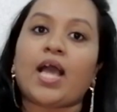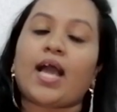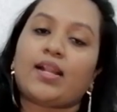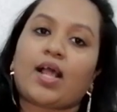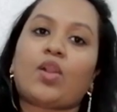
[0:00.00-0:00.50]

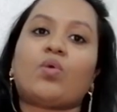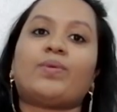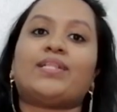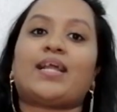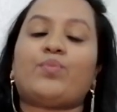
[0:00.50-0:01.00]
And along
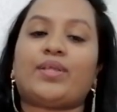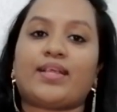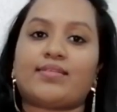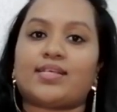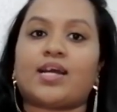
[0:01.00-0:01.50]
with that, when
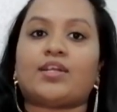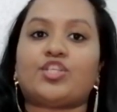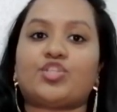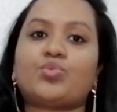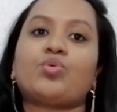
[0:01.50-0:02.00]
there is a gut
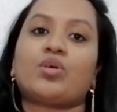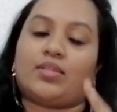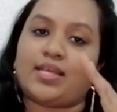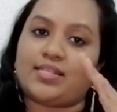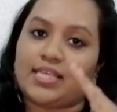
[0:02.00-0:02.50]
issue,
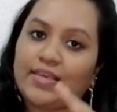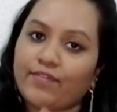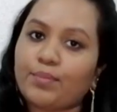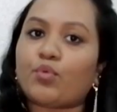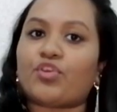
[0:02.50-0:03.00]
there is
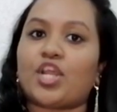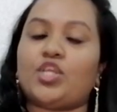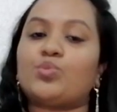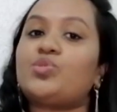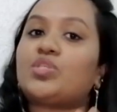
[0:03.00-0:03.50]
even more
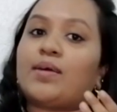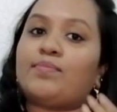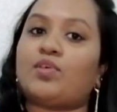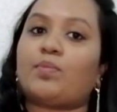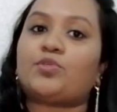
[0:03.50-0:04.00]
reduced
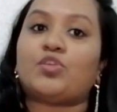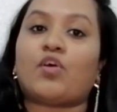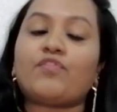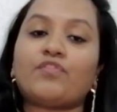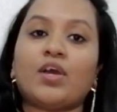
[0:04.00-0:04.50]
absorption
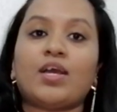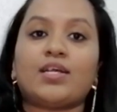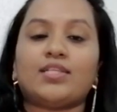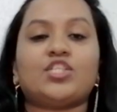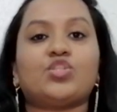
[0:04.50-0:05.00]
of
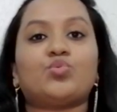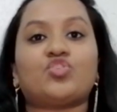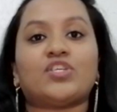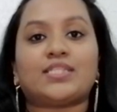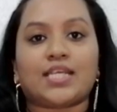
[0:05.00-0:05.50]
these
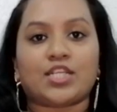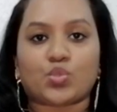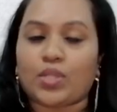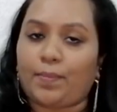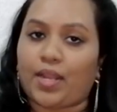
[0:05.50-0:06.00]
nutrients
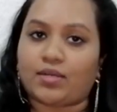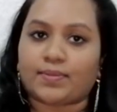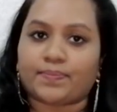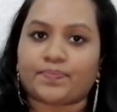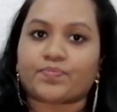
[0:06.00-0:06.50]
into the
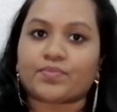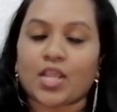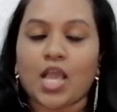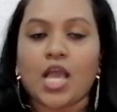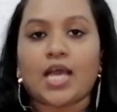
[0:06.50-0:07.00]

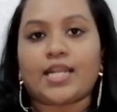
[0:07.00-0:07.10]
blood.